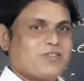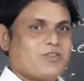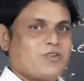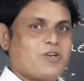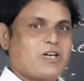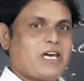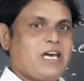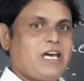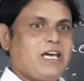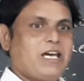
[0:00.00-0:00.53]

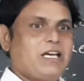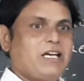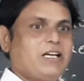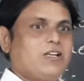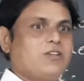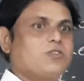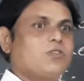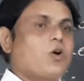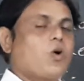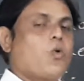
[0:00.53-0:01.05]
Okay.
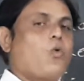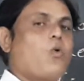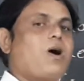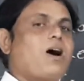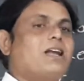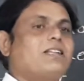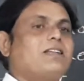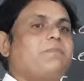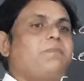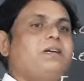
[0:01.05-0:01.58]
So who
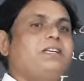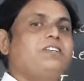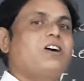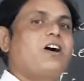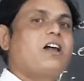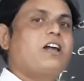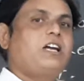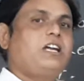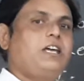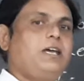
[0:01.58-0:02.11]
are the
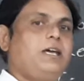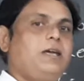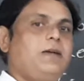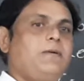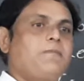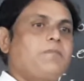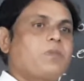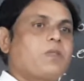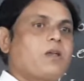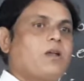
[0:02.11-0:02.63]
majority
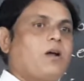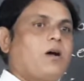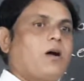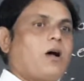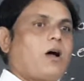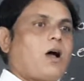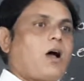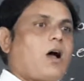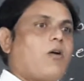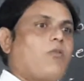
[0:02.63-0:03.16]

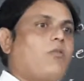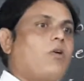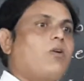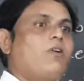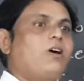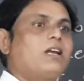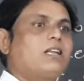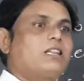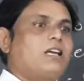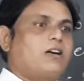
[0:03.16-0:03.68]

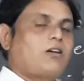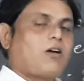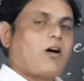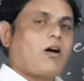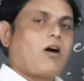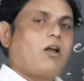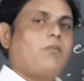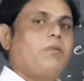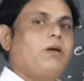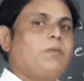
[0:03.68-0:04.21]
over that
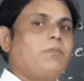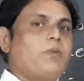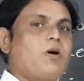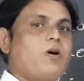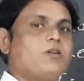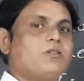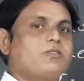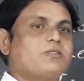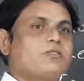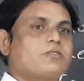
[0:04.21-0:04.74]
all
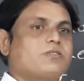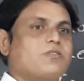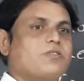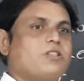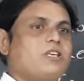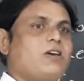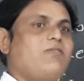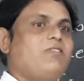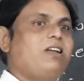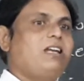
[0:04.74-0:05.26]
members?
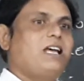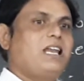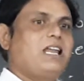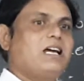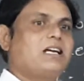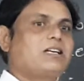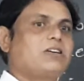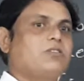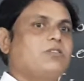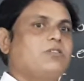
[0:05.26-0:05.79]
They will
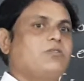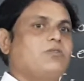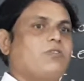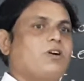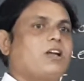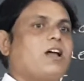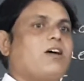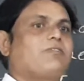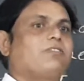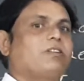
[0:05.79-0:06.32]
elect
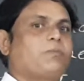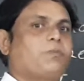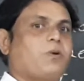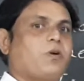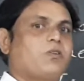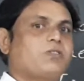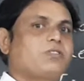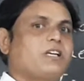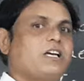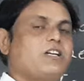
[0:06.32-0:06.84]
one of the
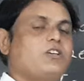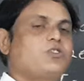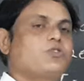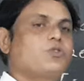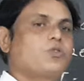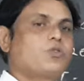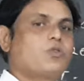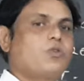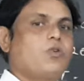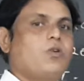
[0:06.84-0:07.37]
person to
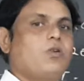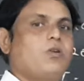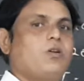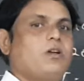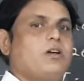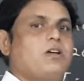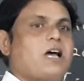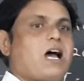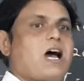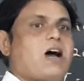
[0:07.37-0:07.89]
rule
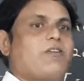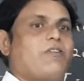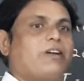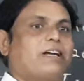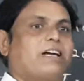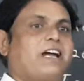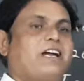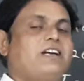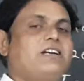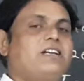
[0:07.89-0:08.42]
our
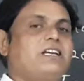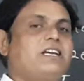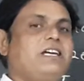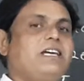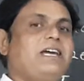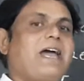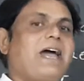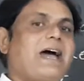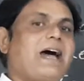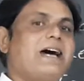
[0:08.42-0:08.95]

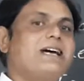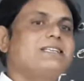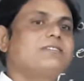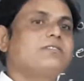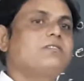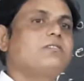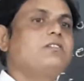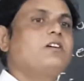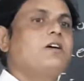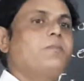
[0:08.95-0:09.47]
country
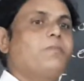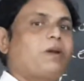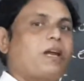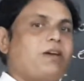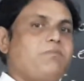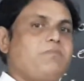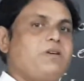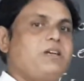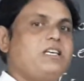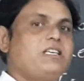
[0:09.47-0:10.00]
as
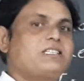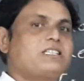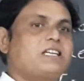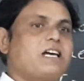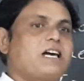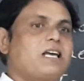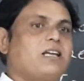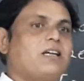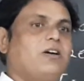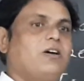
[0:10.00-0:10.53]
prime
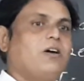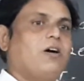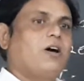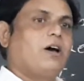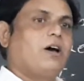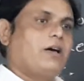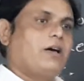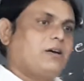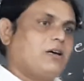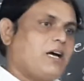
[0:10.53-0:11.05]
minister,
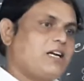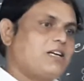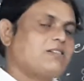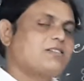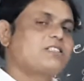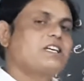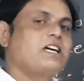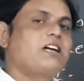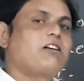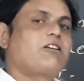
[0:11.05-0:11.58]
at
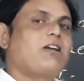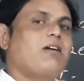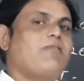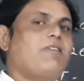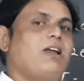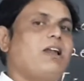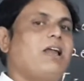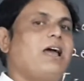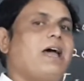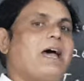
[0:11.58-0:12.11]
state
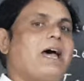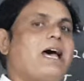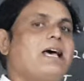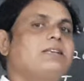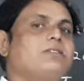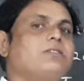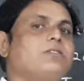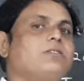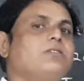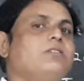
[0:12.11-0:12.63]
level
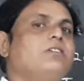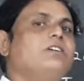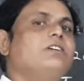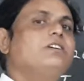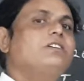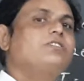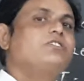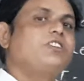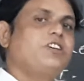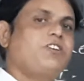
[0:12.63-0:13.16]
as
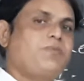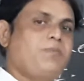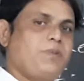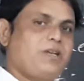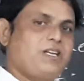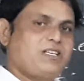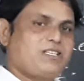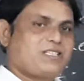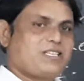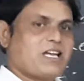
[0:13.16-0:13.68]
chief
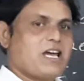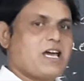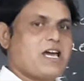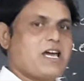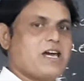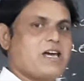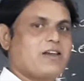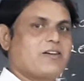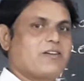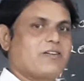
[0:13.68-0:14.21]

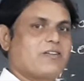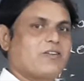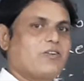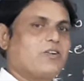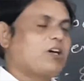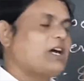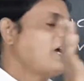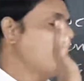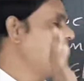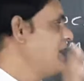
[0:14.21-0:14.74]
minister.
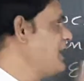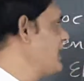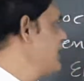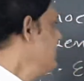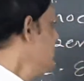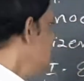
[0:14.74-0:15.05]
Okay.